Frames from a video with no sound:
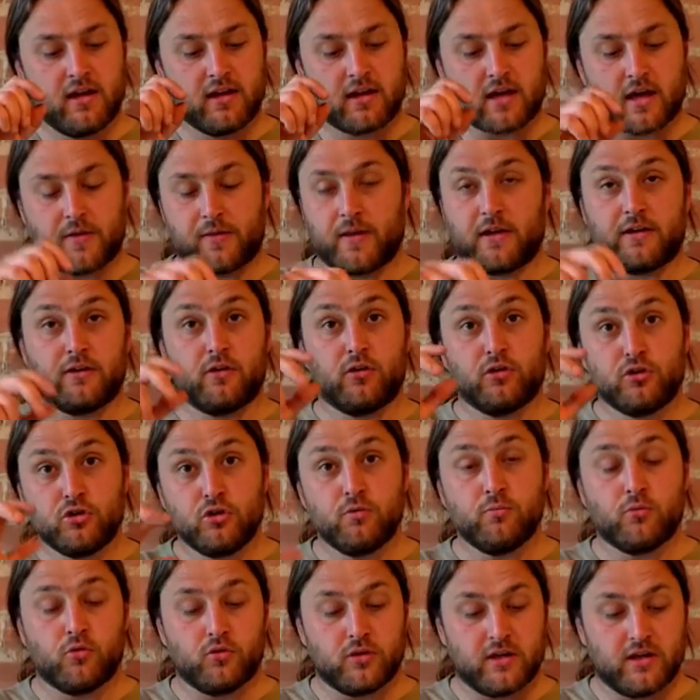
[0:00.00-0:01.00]
and then
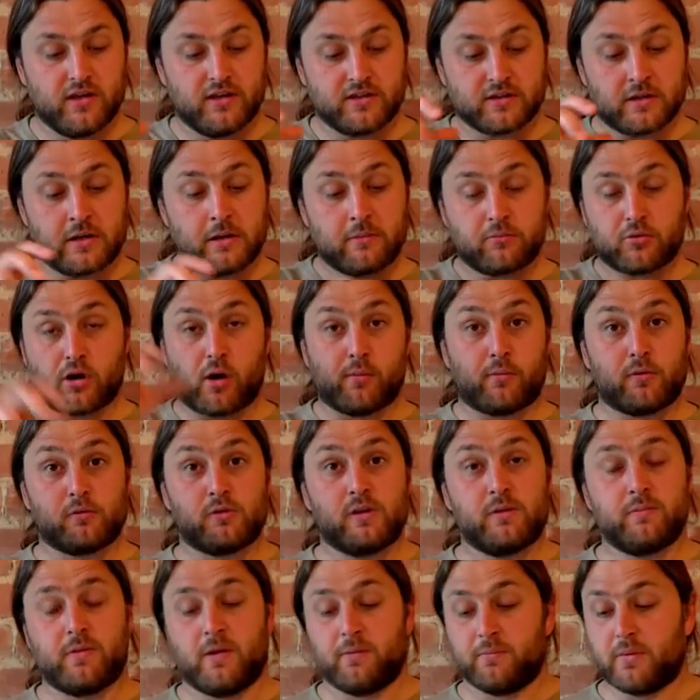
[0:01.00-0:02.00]
two more years
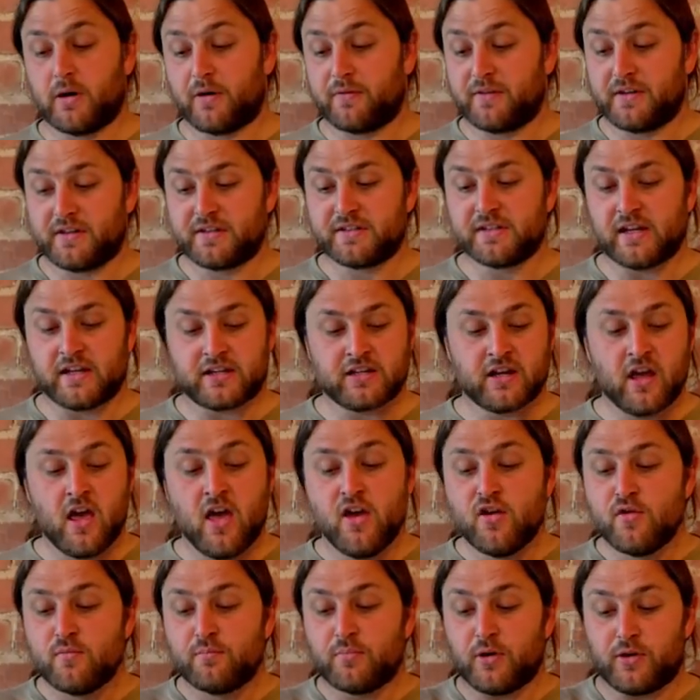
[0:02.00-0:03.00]
primarily being part of the set.
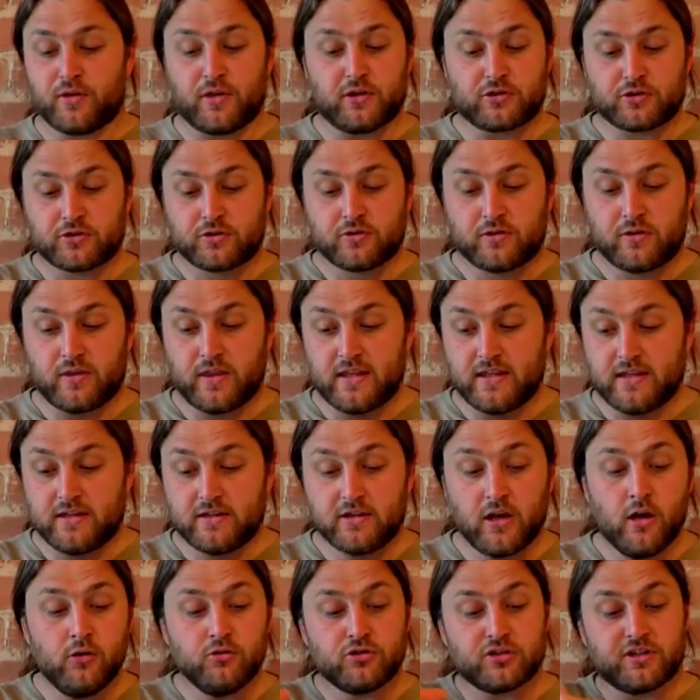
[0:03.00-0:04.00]
But the, the
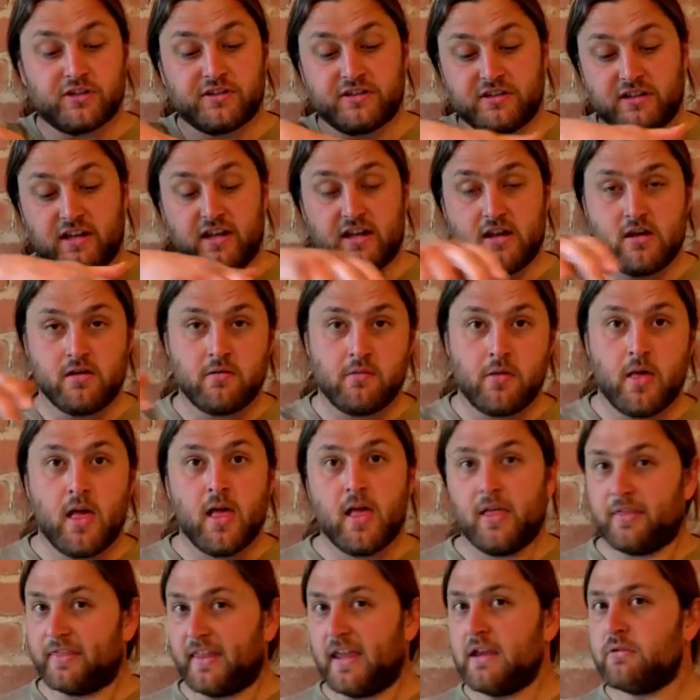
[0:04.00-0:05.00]
coaches here,
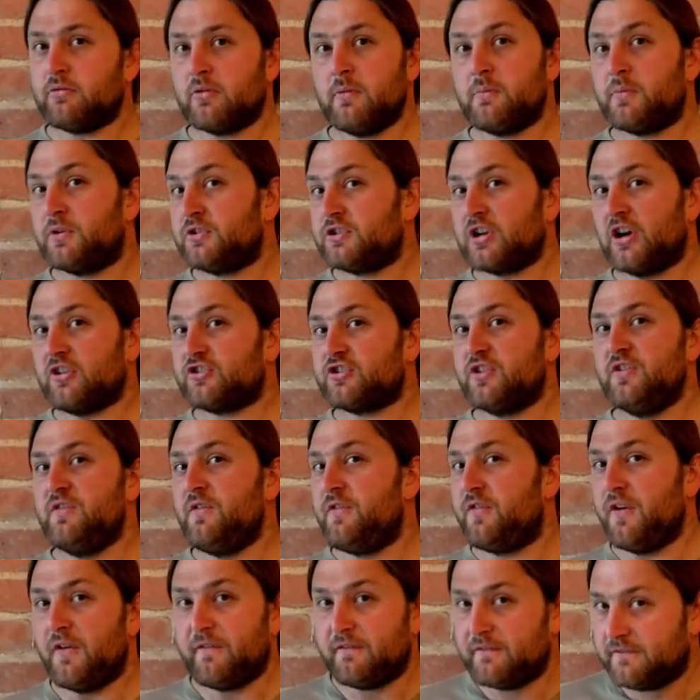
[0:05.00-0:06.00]
they were in production
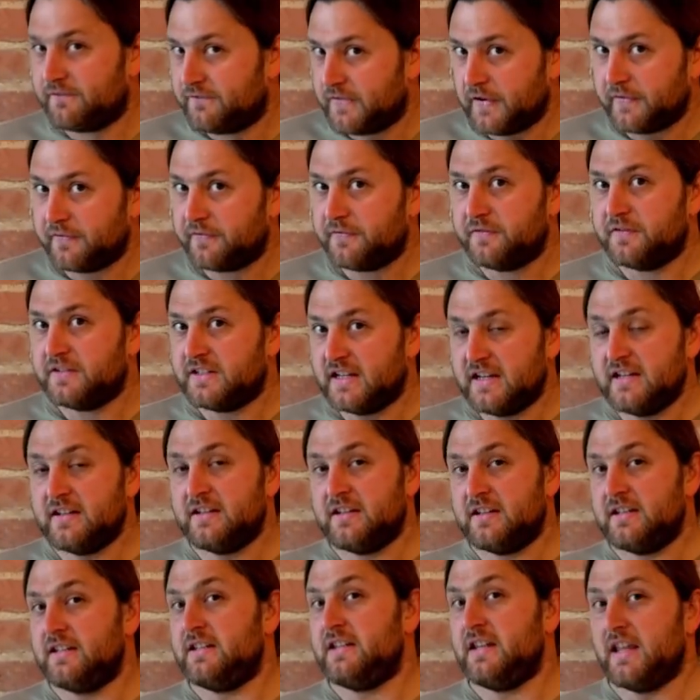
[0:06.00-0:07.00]
for
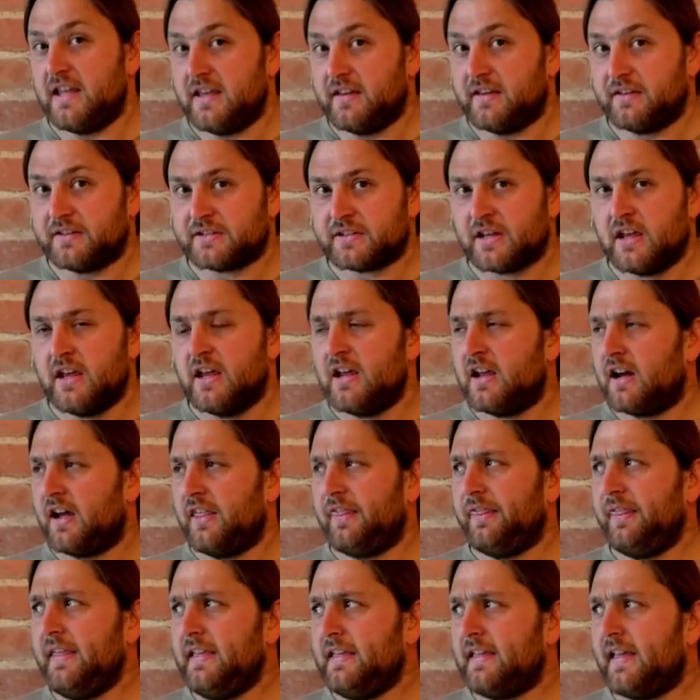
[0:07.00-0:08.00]
fifteen years. I
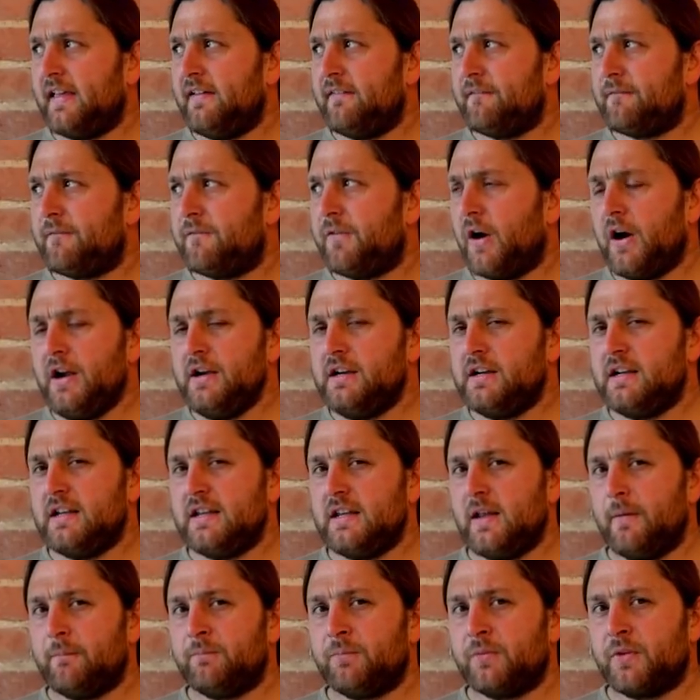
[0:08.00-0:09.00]
think
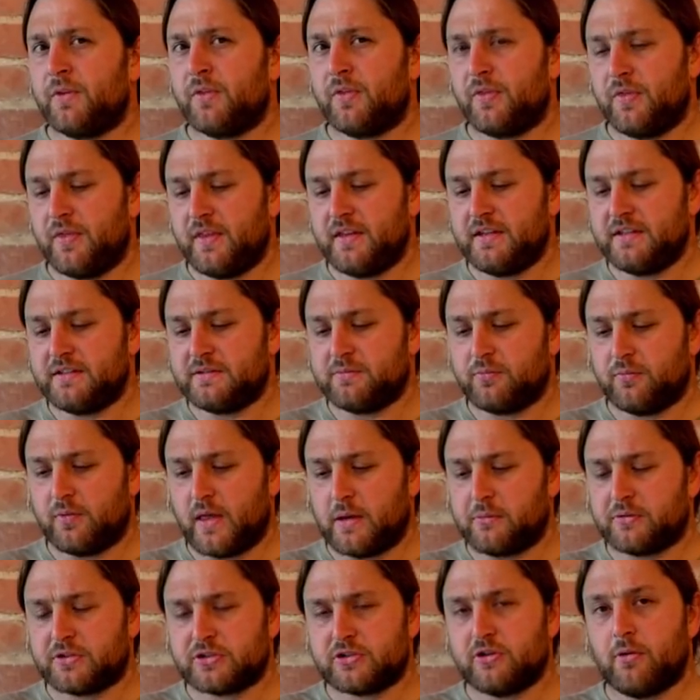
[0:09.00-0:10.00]
finally these, they
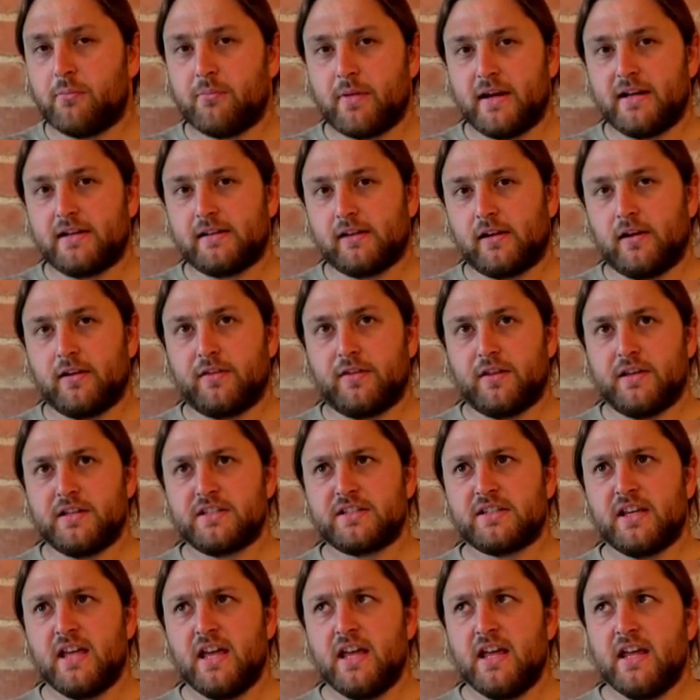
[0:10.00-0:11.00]
were stock made like
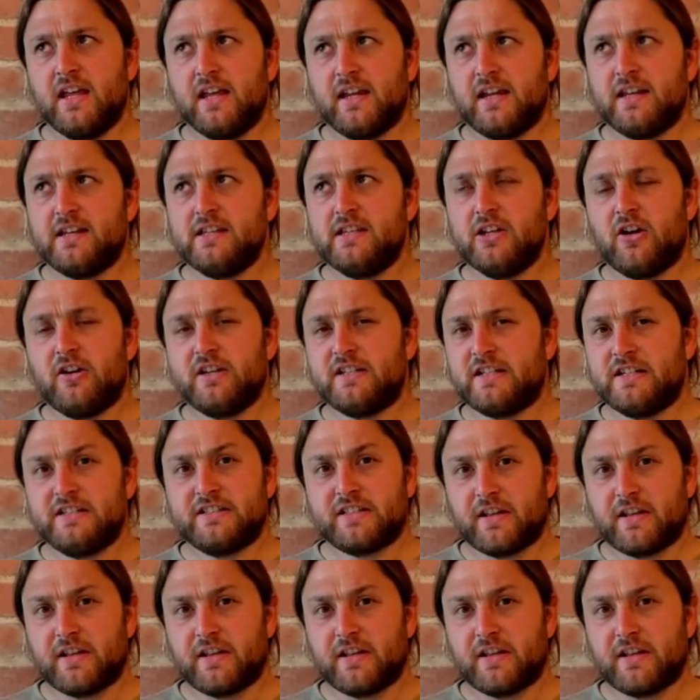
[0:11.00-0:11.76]
this in nineteen